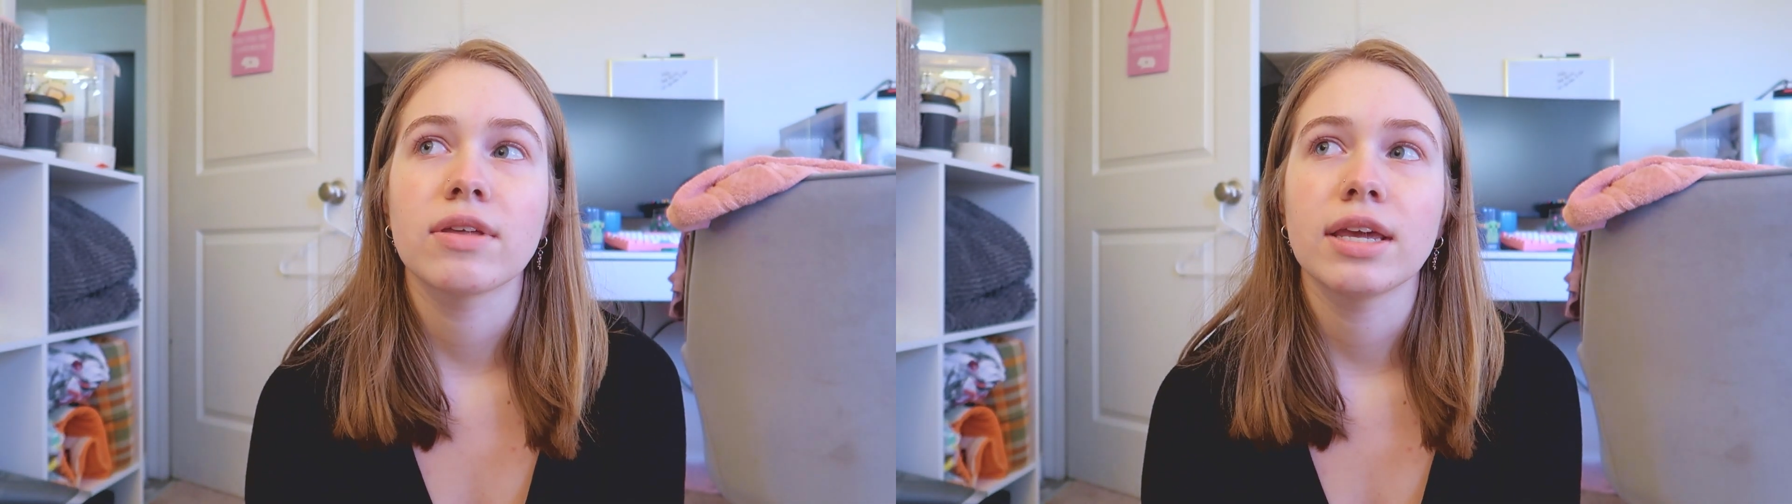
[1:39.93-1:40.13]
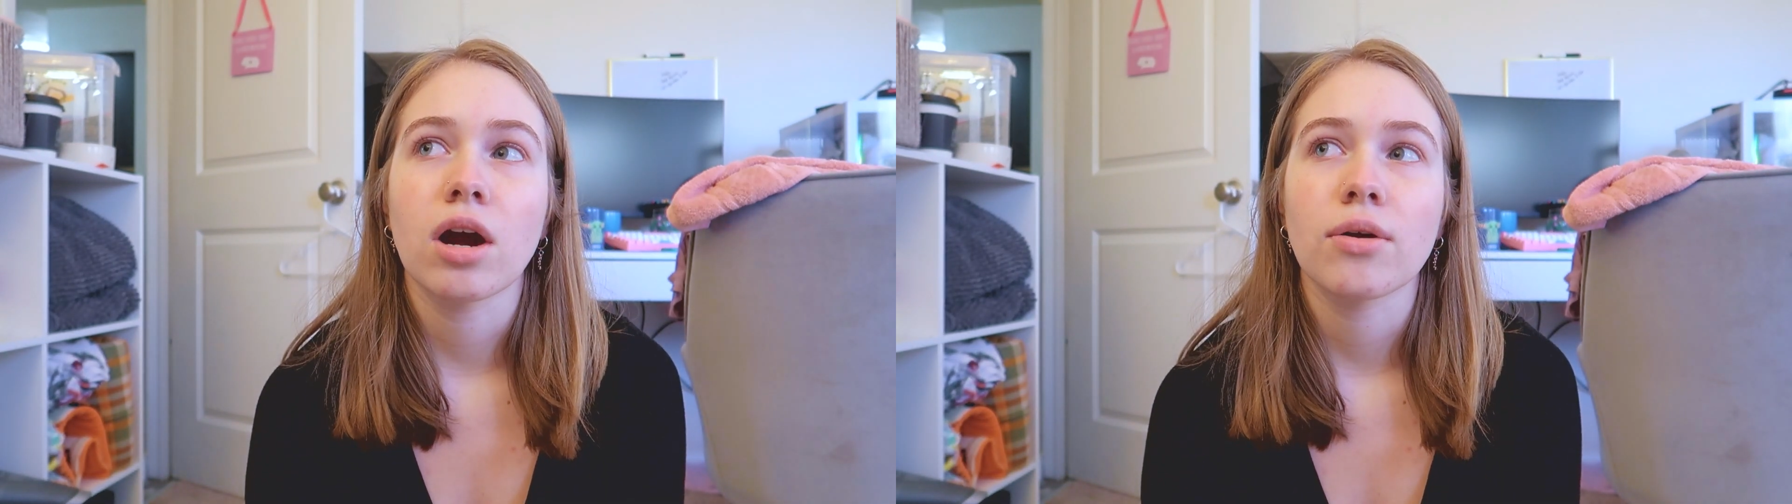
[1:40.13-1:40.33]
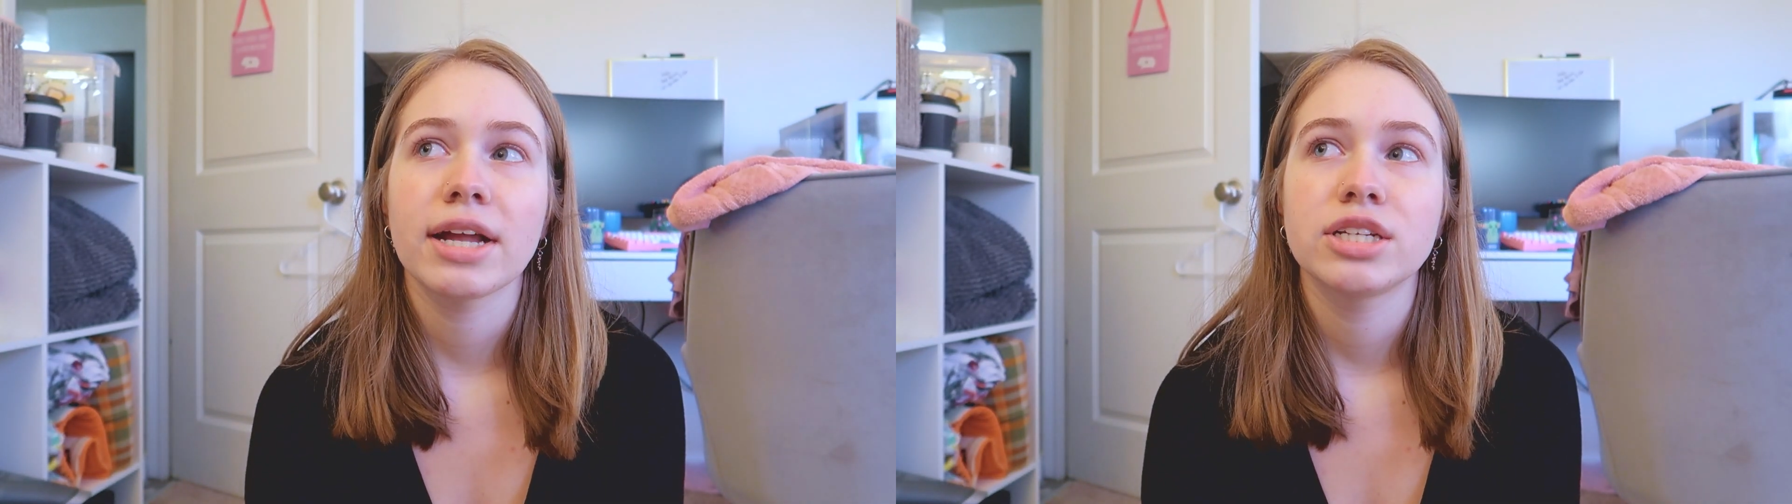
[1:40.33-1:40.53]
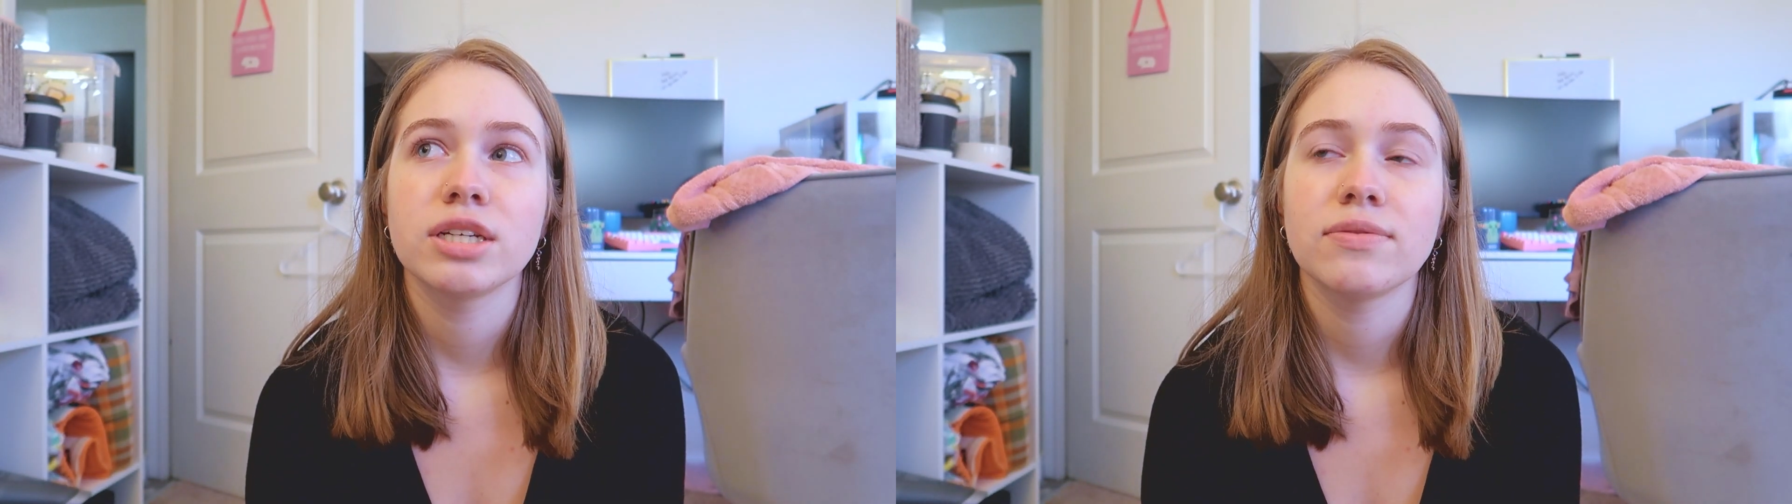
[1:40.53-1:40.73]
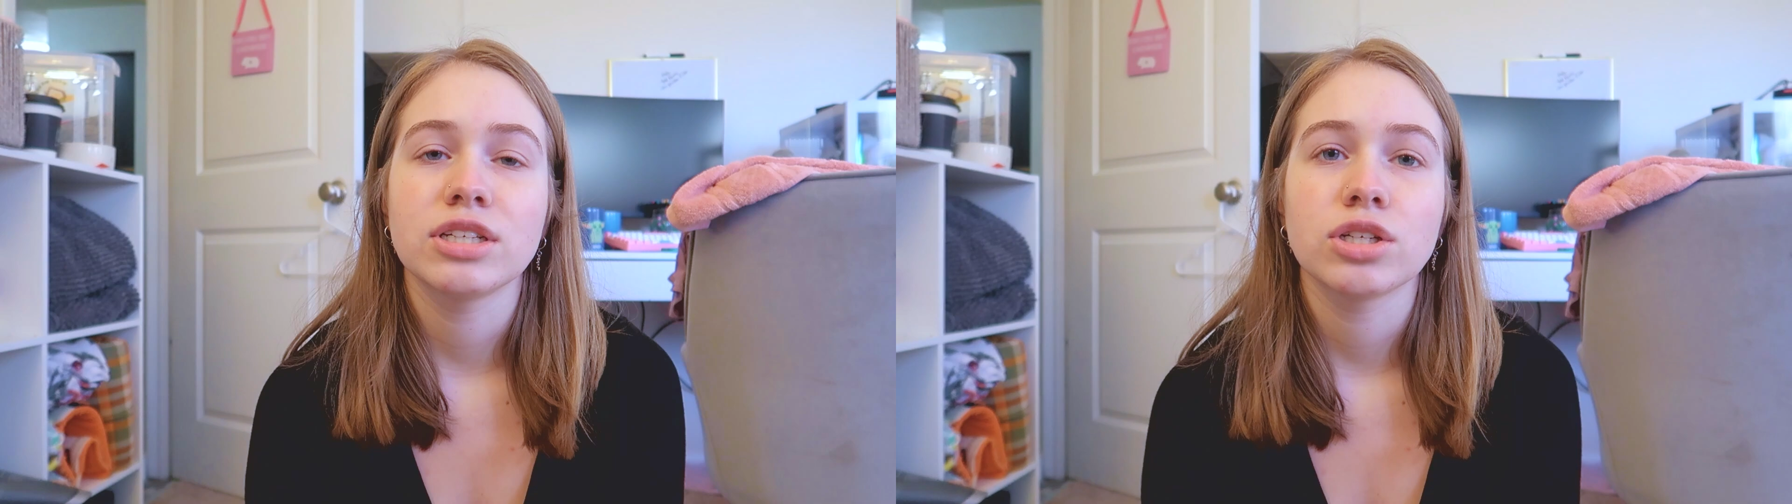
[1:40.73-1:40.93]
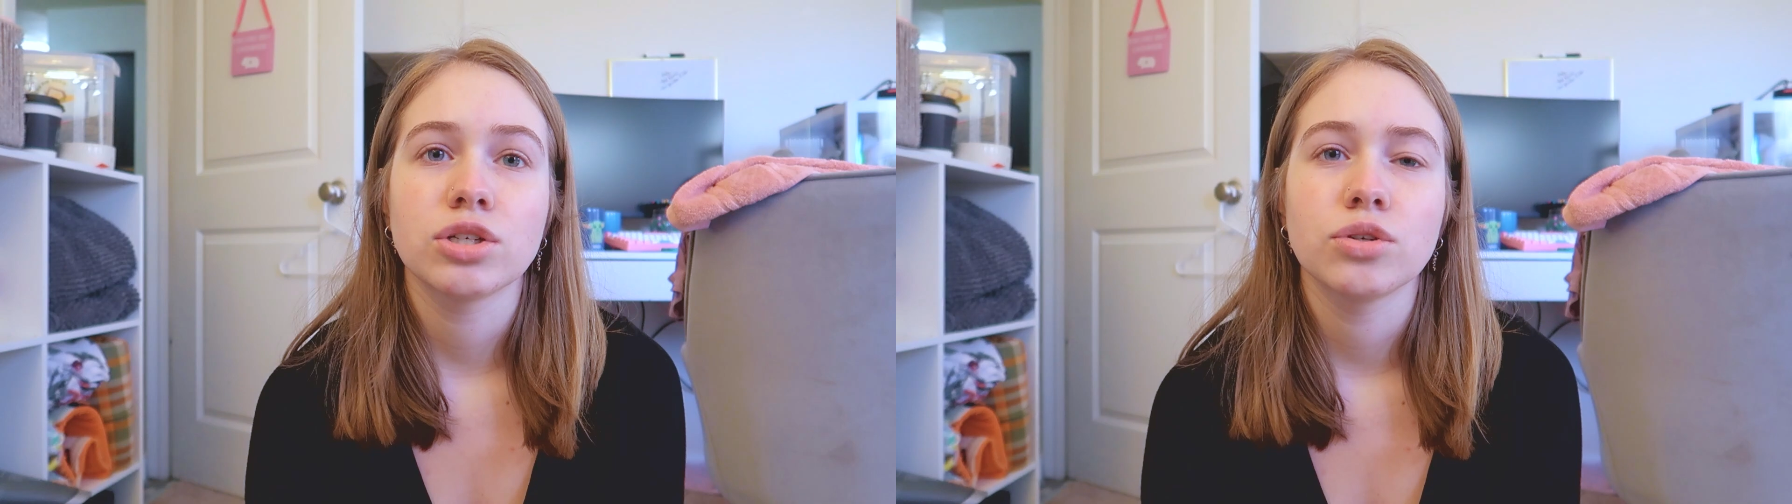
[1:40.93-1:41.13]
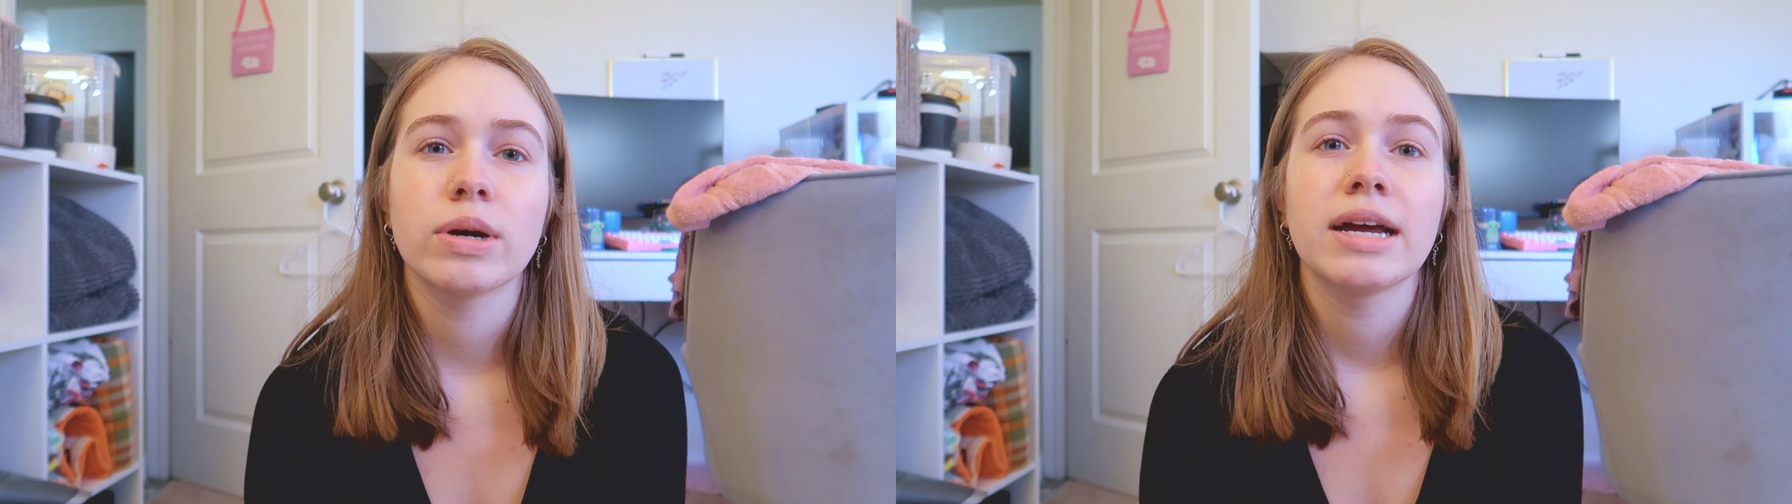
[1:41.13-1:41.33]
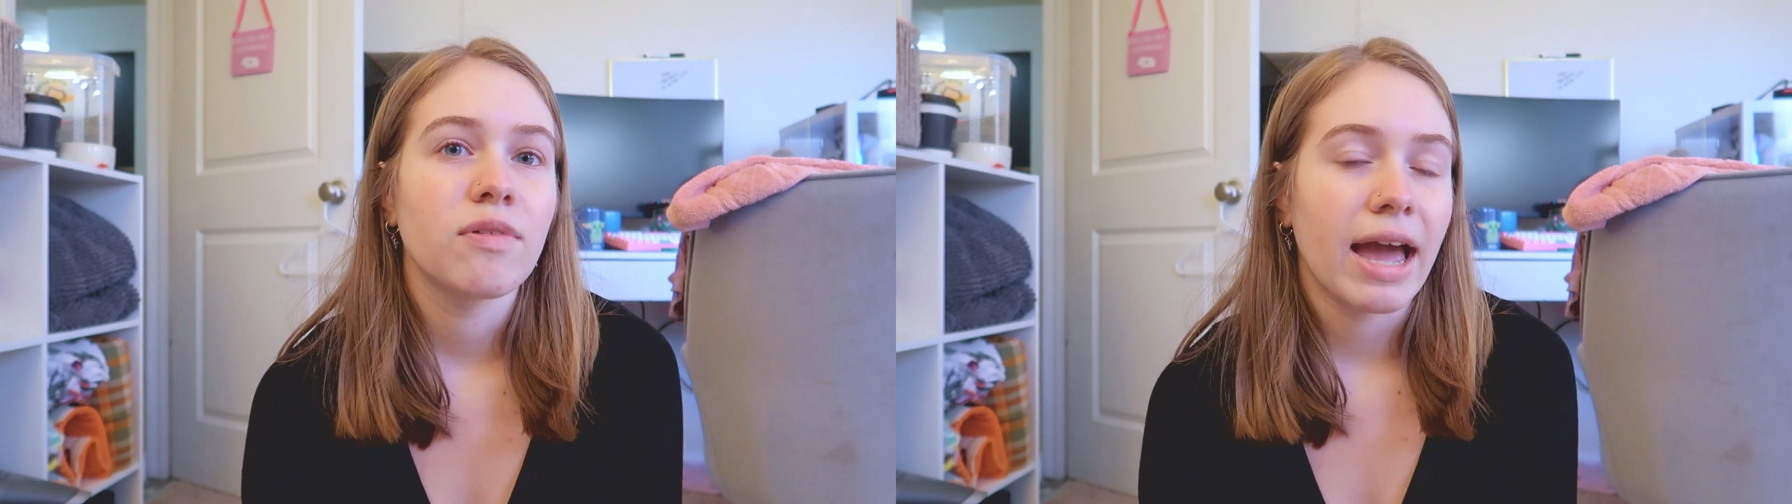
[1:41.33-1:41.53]
the
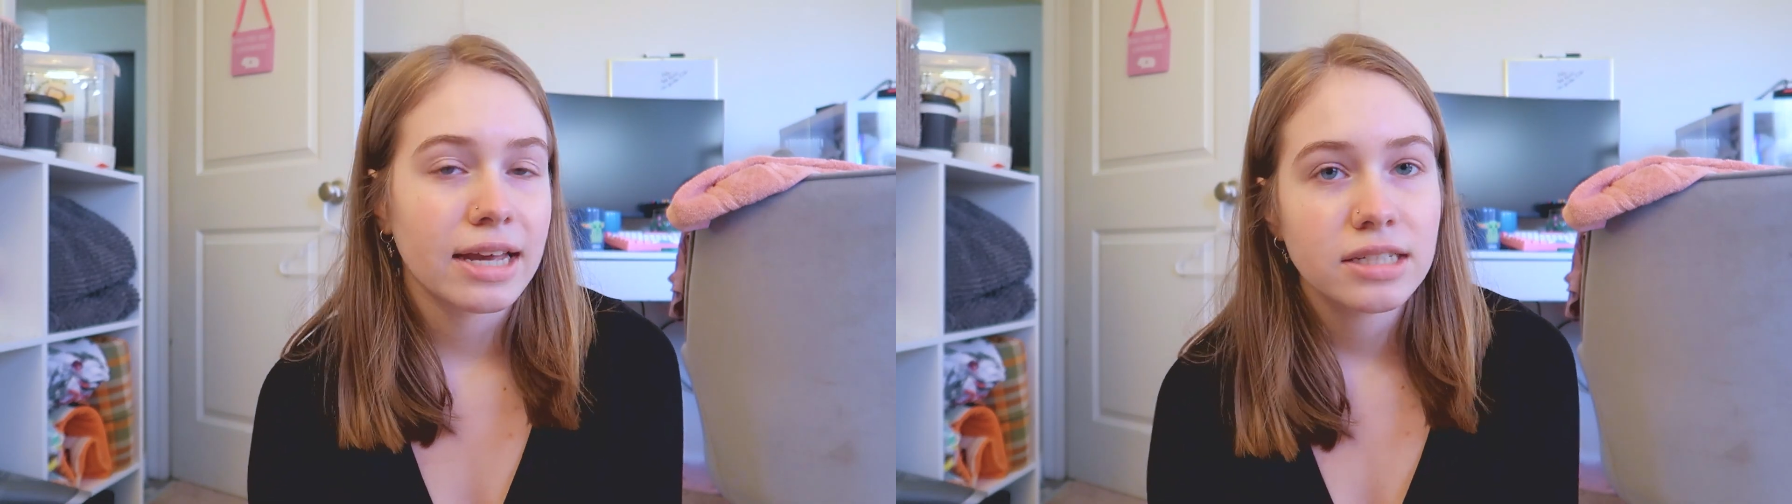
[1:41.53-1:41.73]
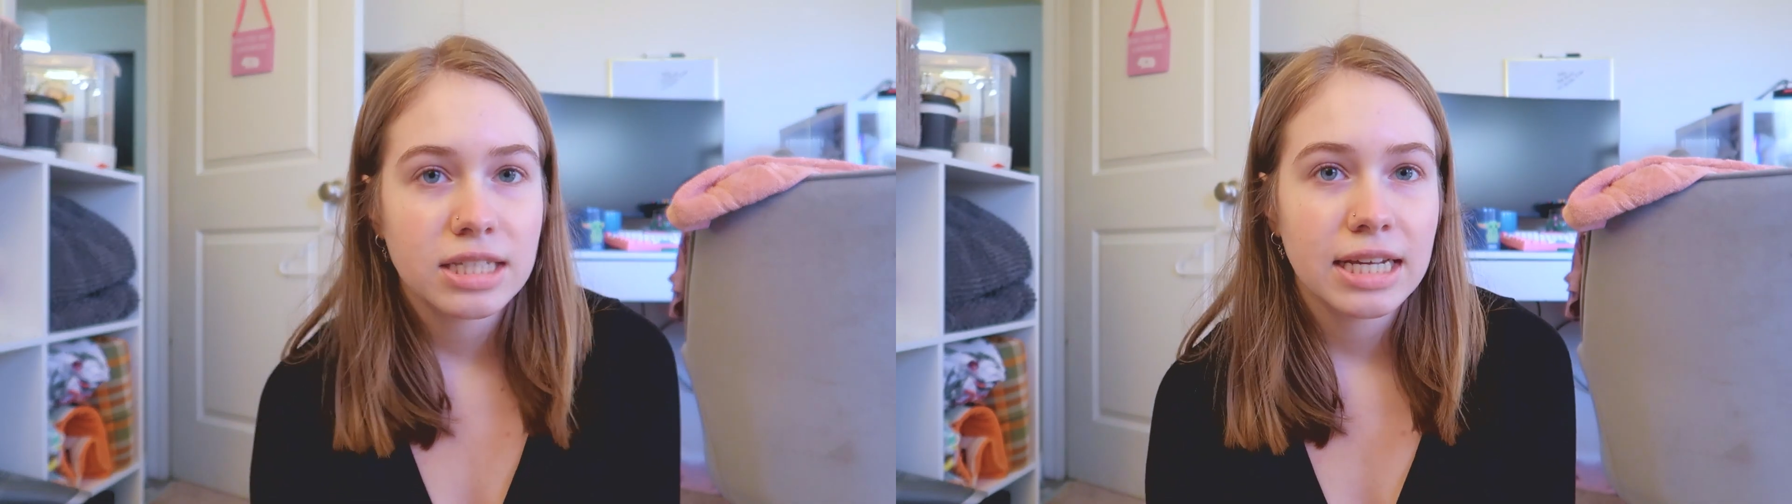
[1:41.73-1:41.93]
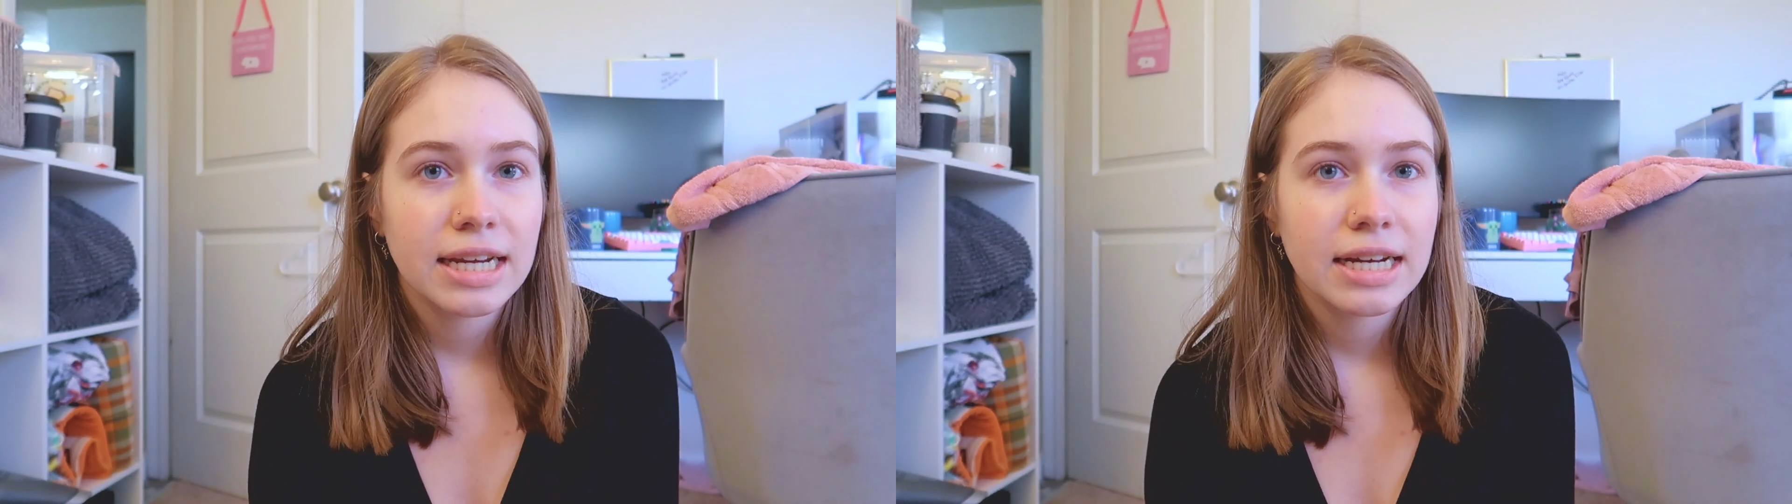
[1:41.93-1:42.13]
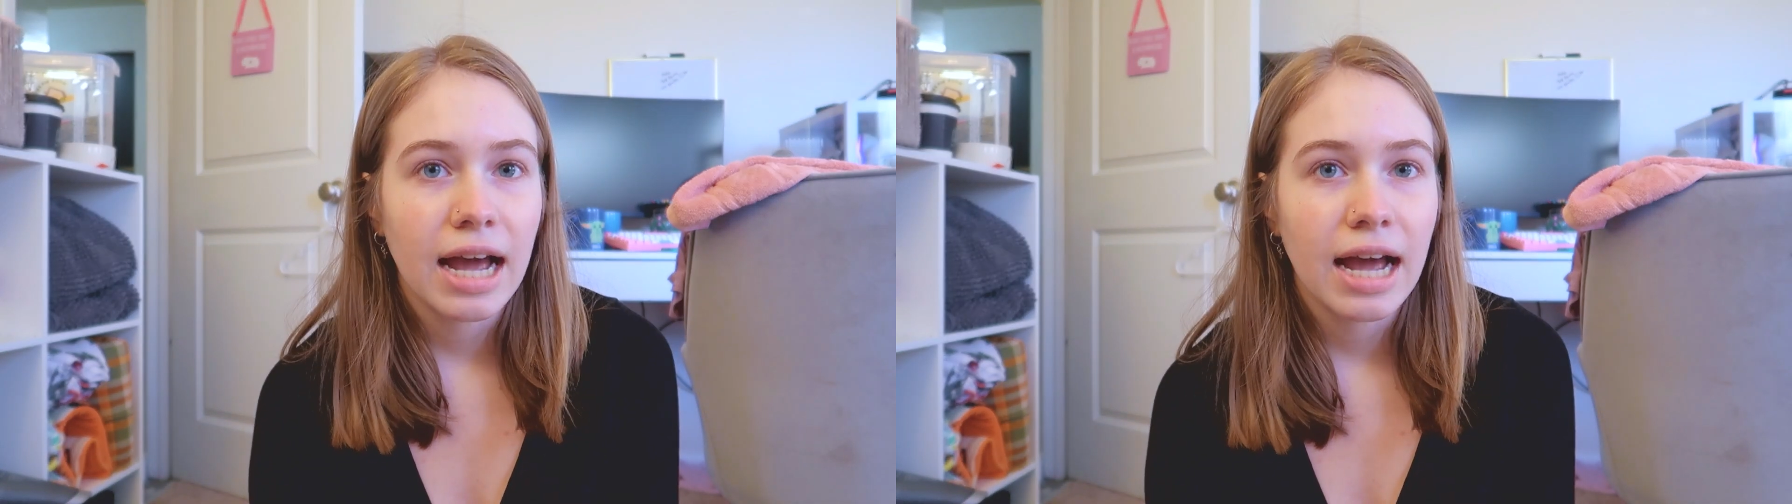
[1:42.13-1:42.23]
RHDV2 vaccine.